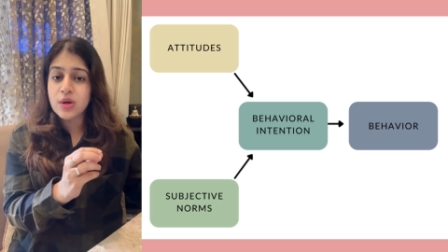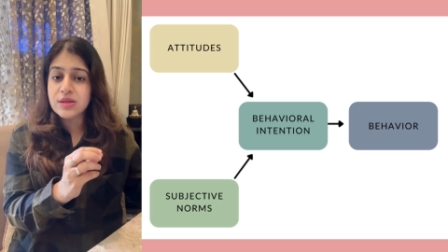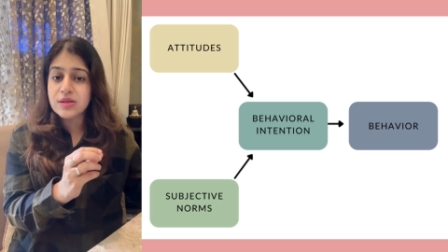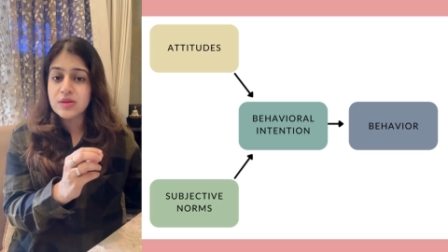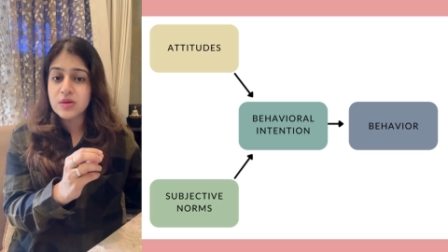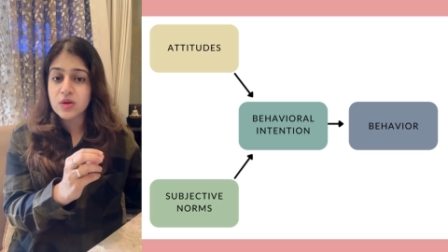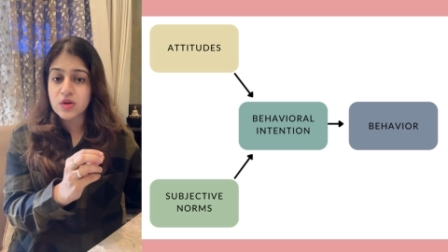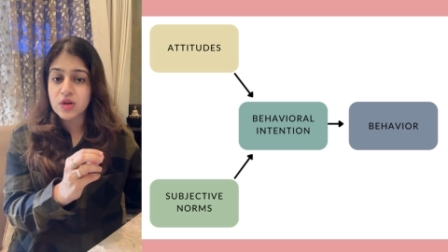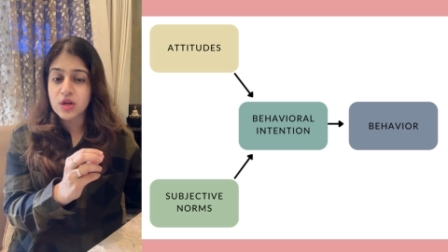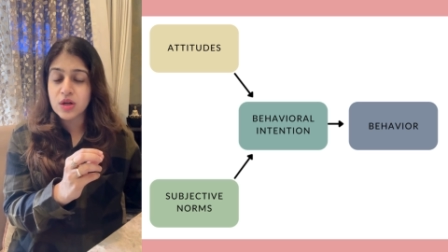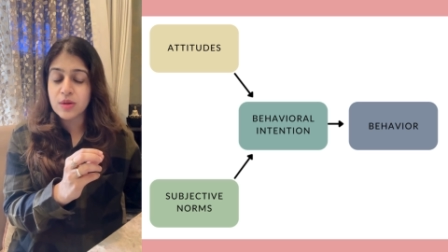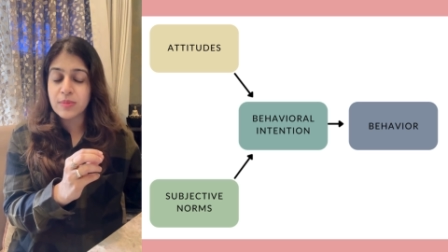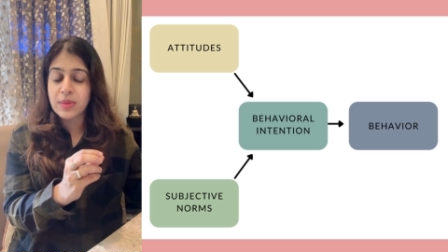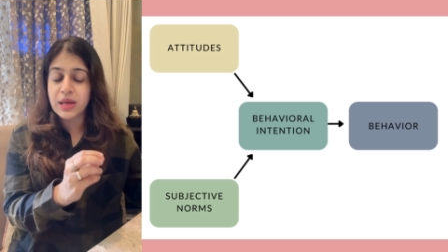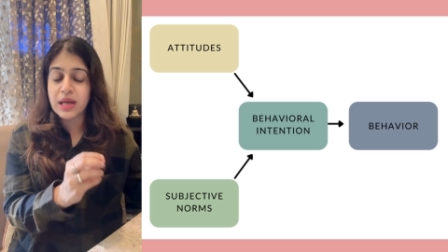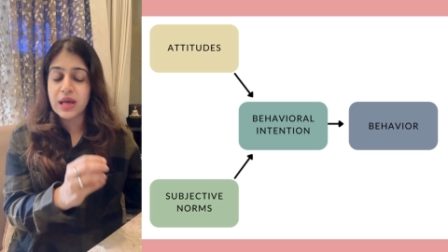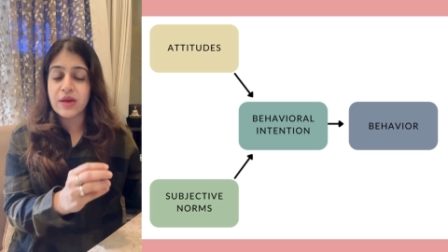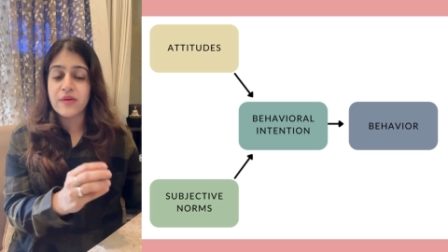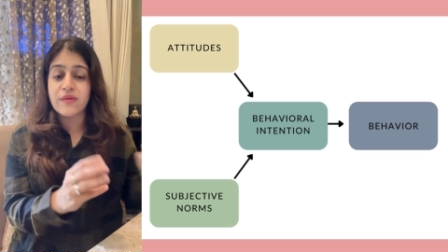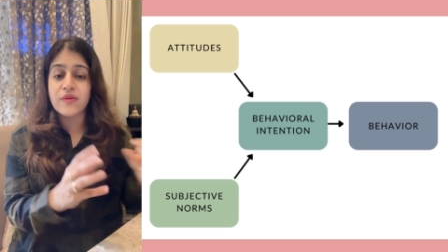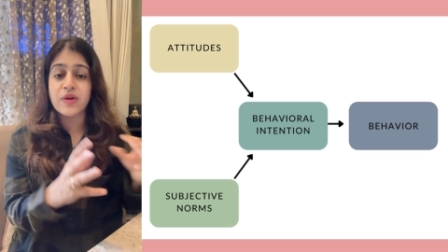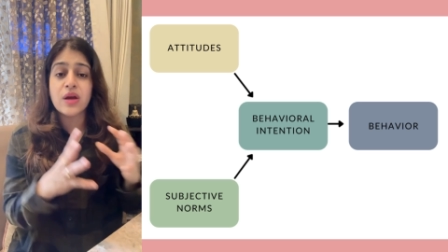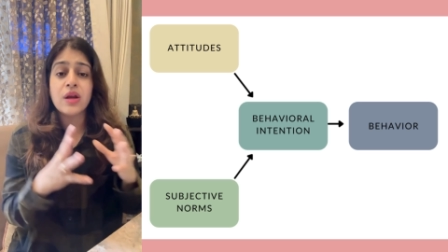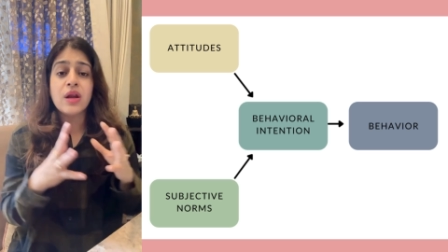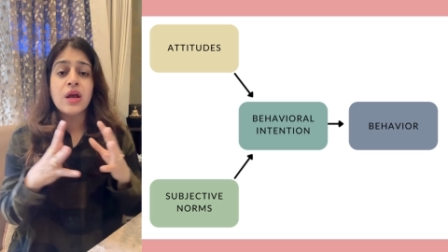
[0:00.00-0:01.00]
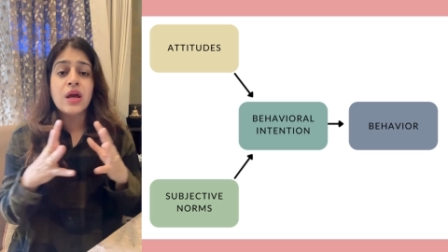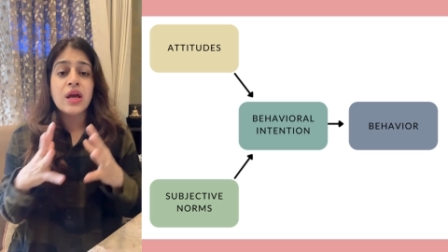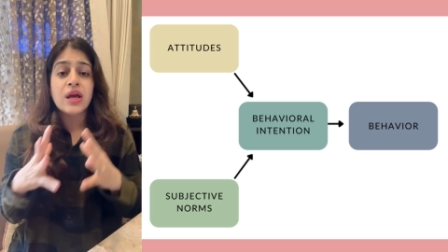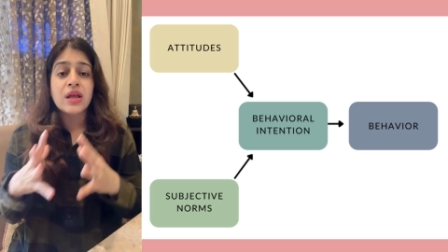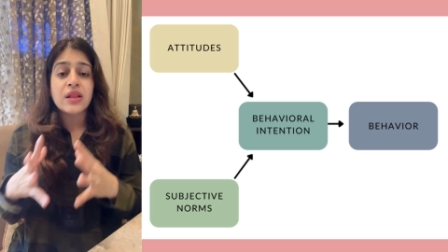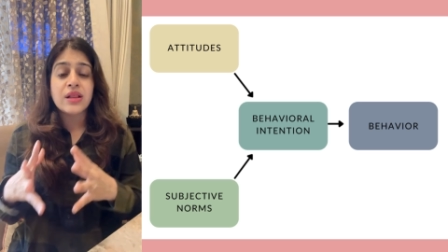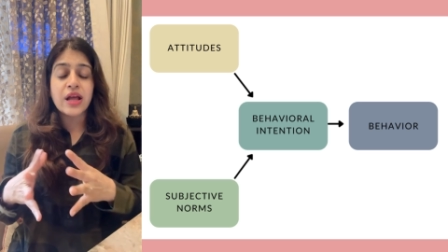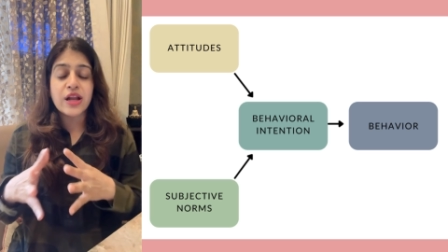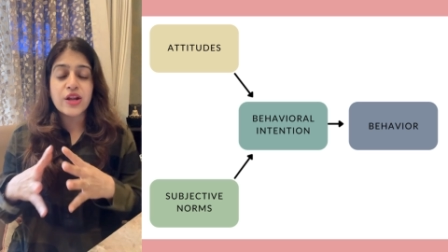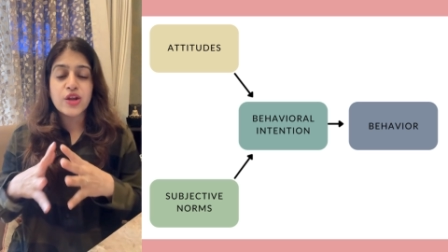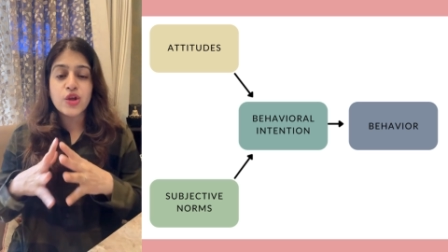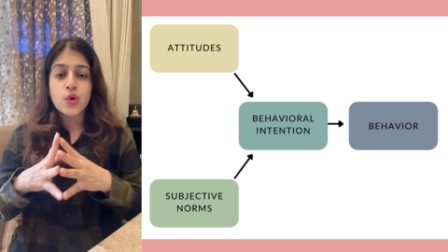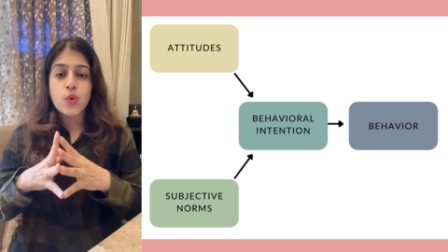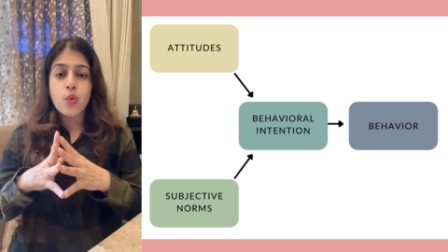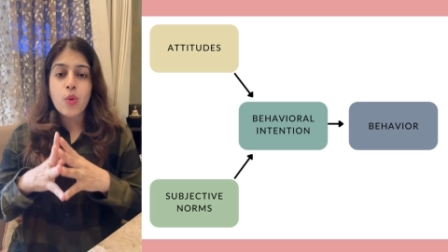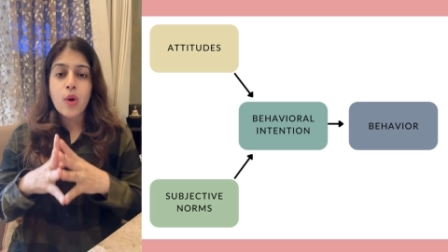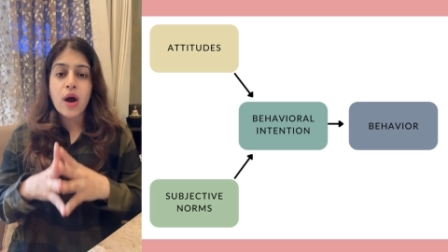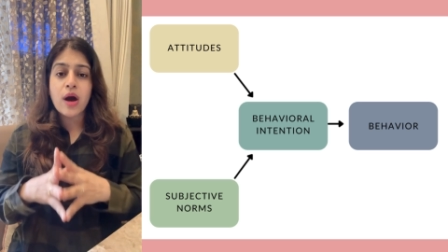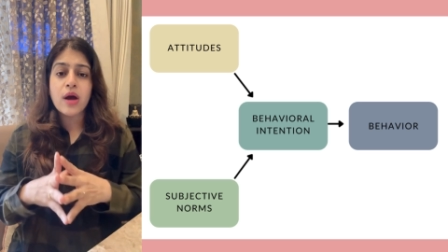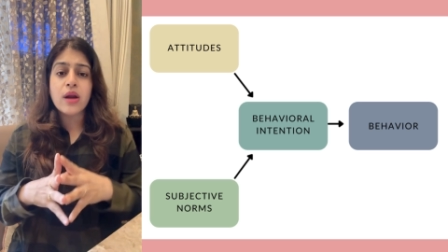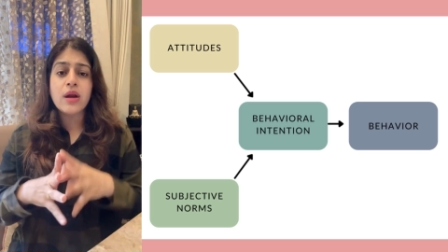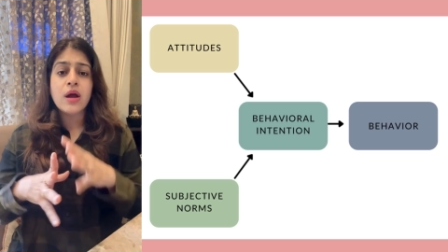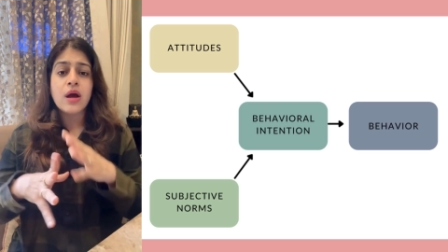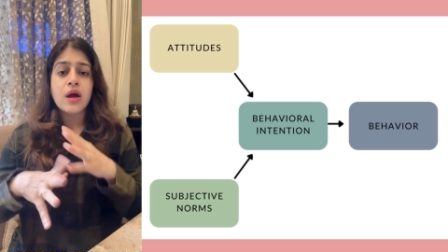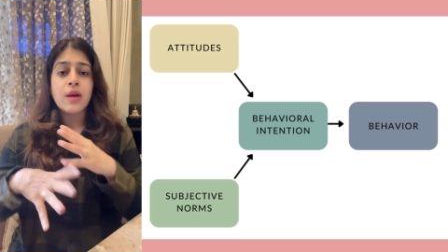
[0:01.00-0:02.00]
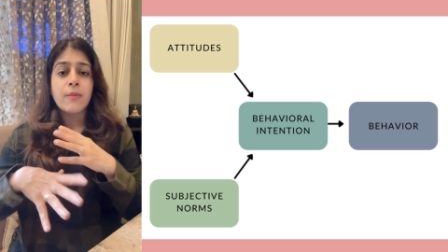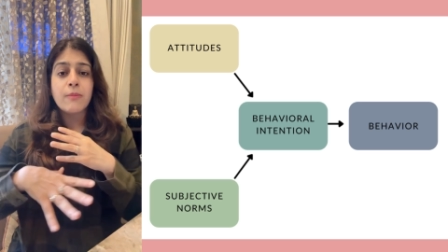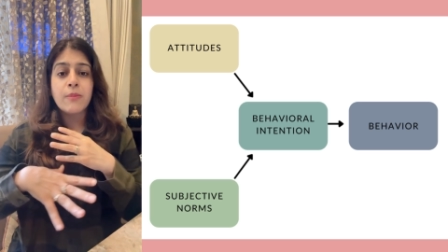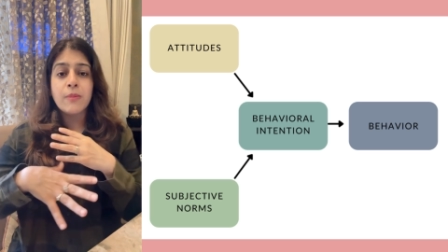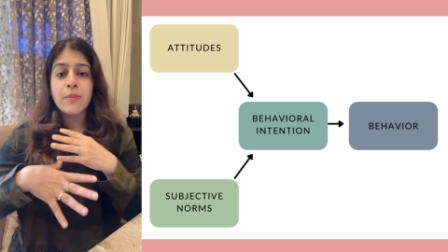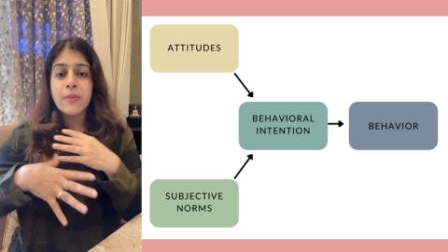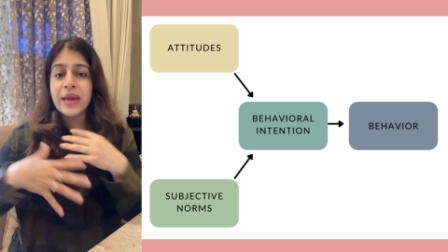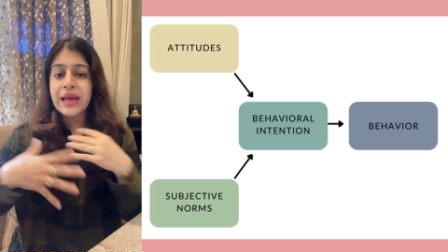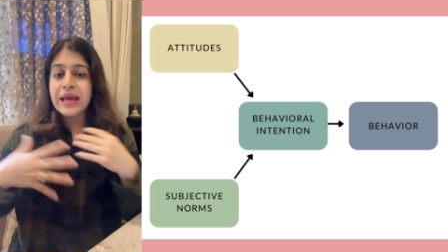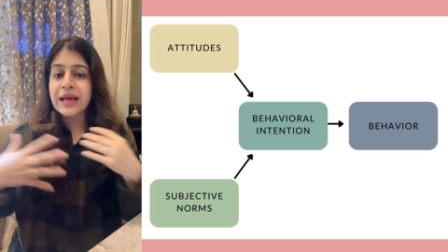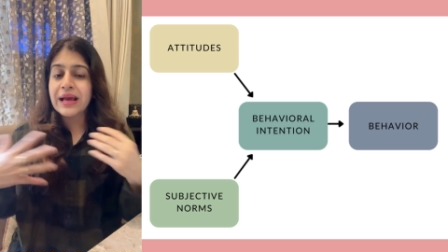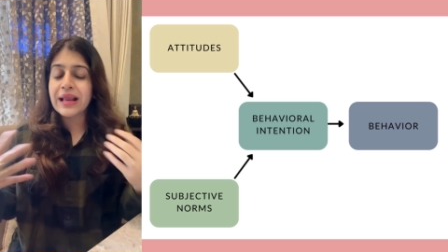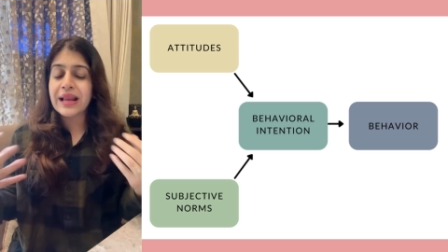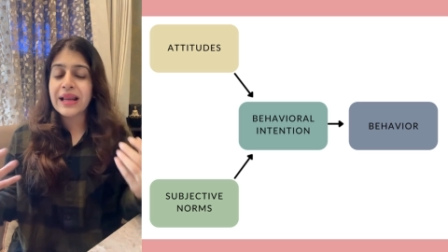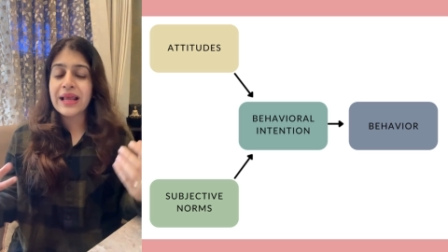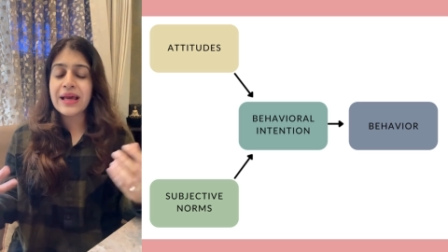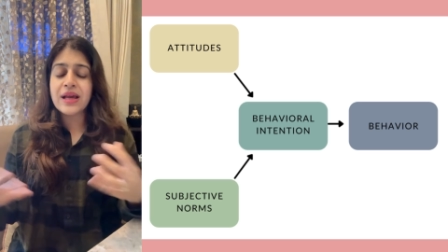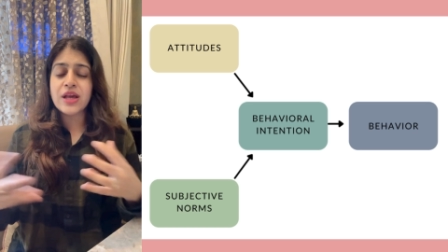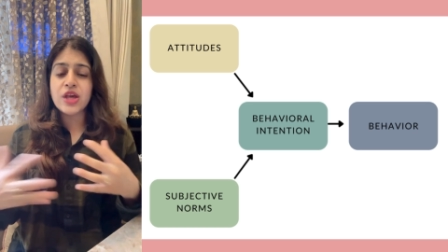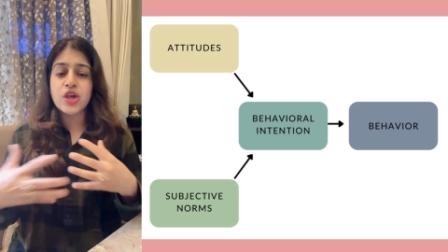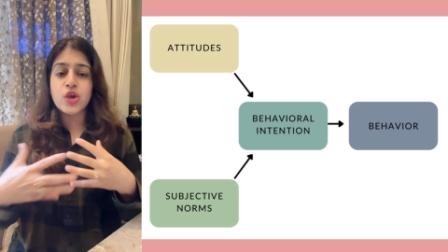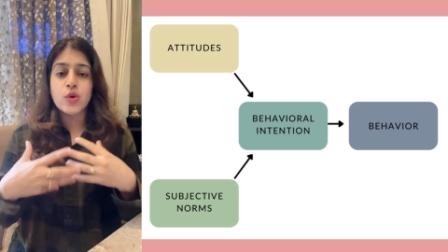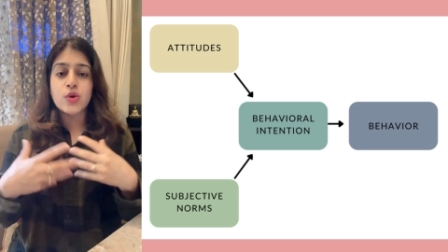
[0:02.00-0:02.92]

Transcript: a certain behavior that you are mingling,